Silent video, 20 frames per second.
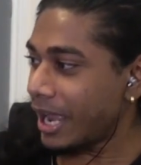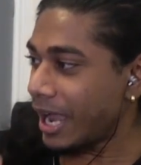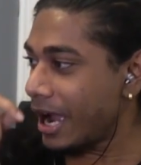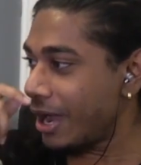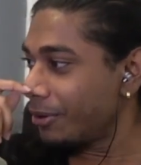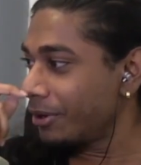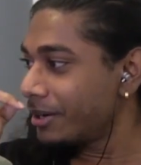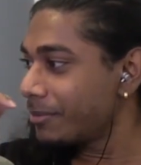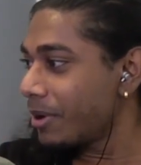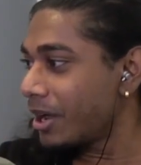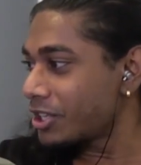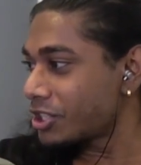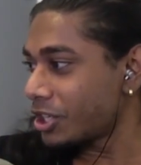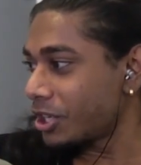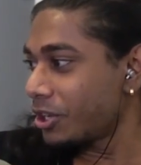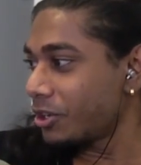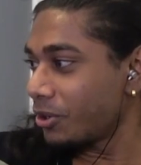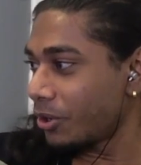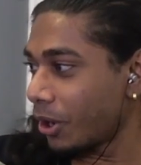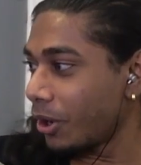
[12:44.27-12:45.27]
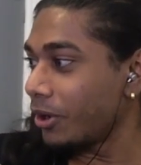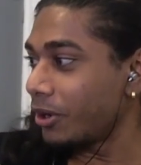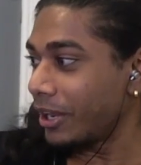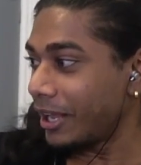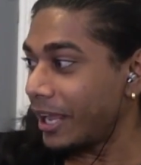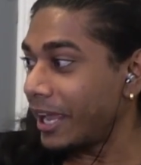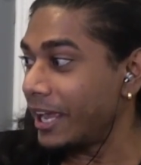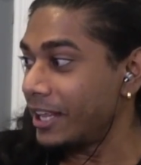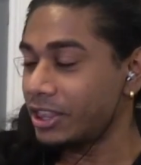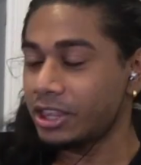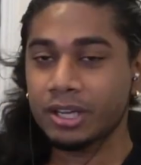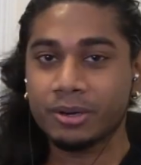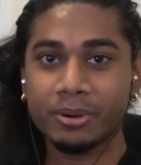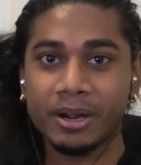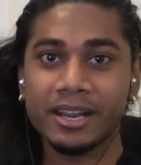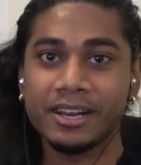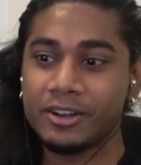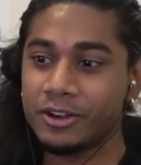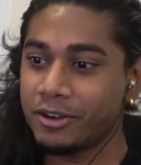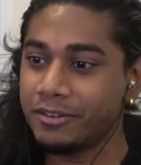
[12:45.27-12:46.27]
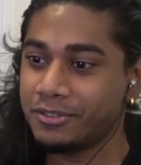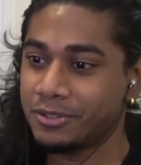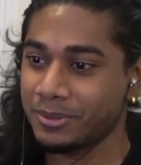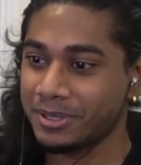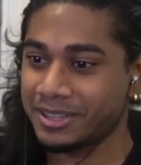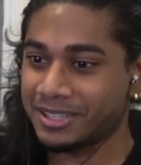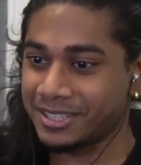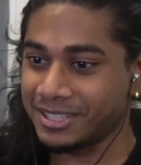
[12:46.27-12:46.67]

how did Masuda hit the right nerves with